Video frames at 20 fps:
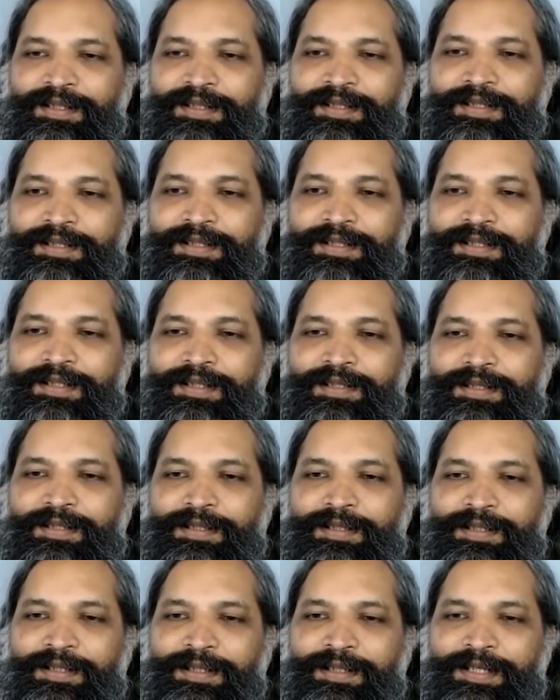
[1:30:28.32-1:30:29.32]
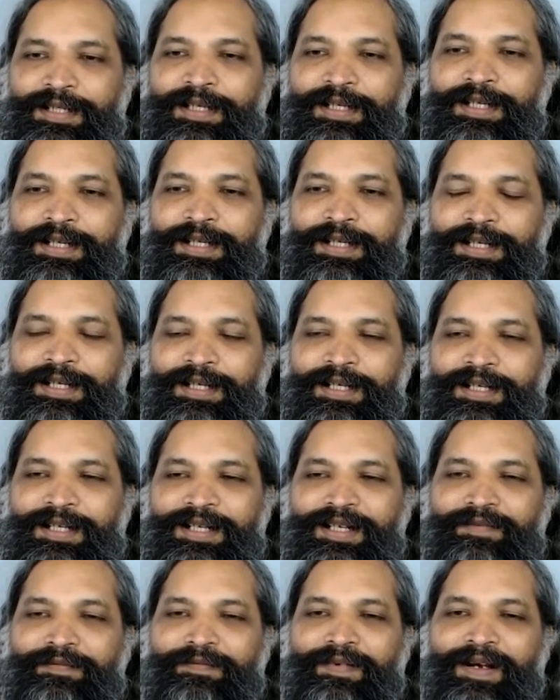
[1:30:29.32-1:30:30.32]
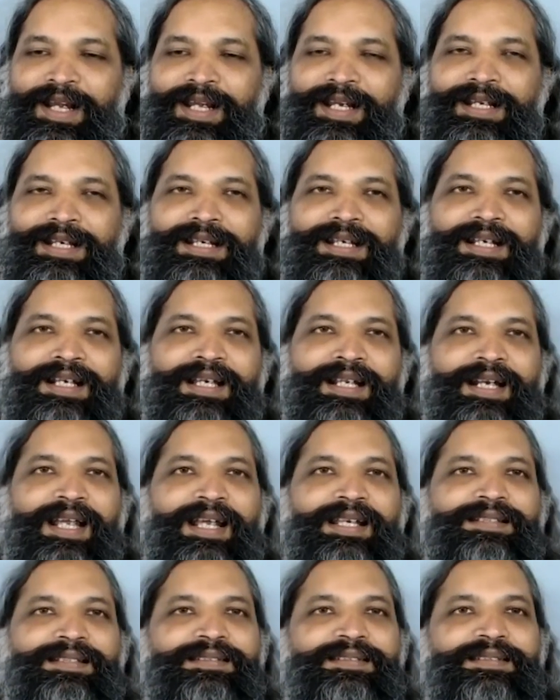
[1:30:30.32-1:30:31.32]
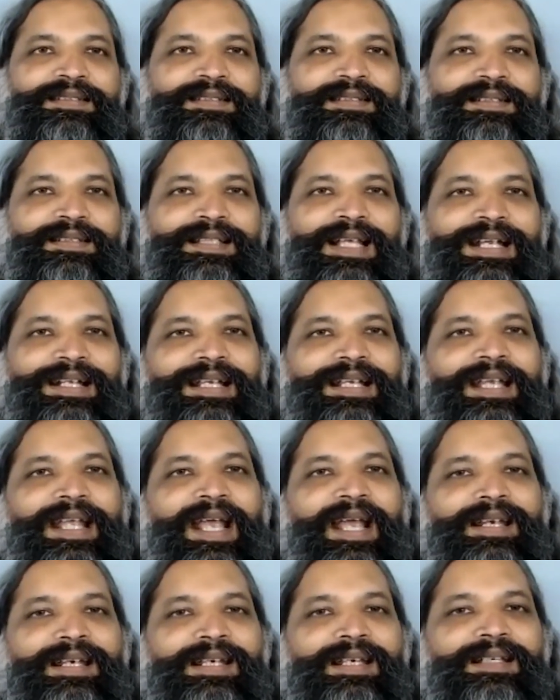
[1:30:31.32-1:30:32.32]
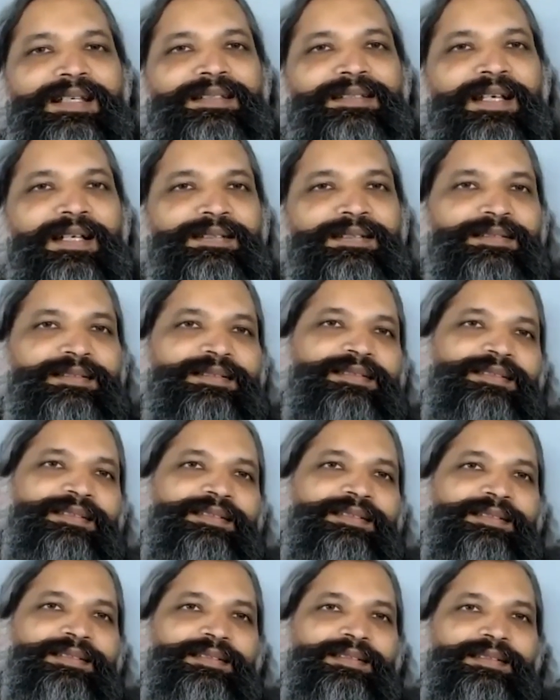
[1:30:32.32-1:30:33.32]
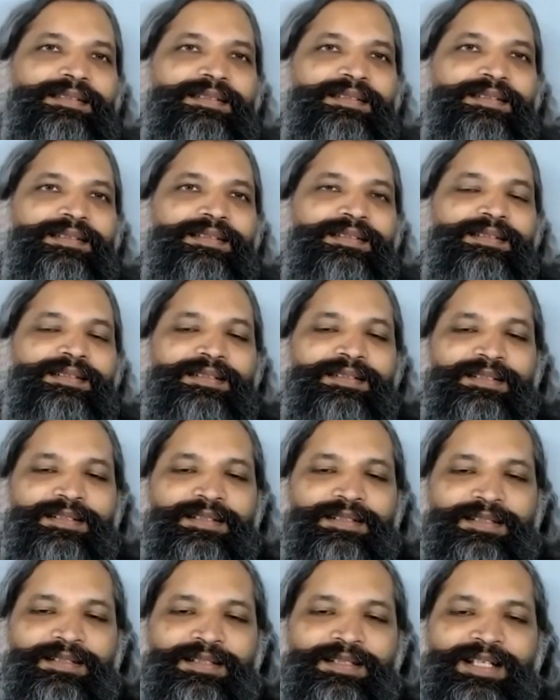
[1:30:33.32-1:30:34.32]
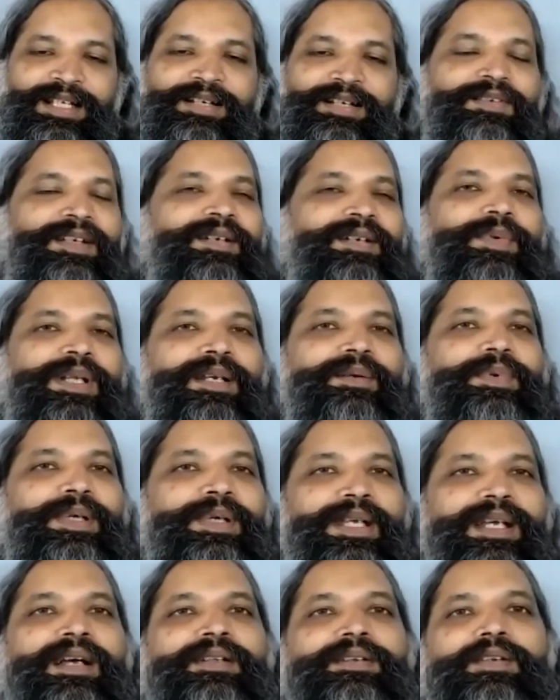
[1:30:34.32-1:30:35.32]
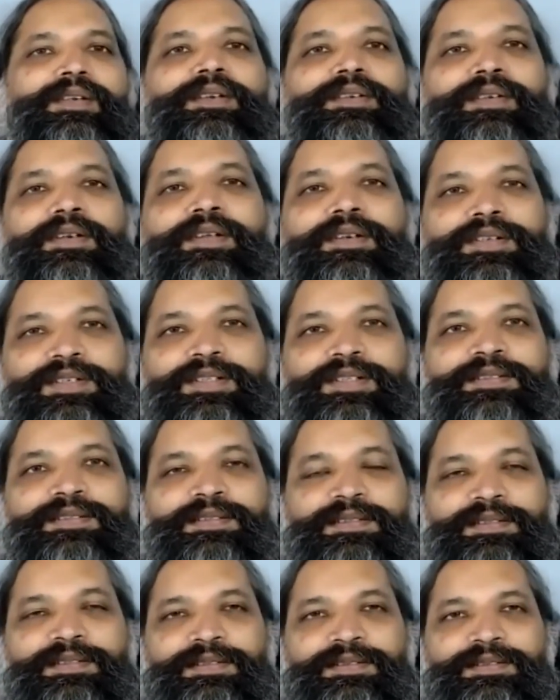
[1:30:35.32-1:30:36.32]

the divine grace that carries us even when we are not conscious,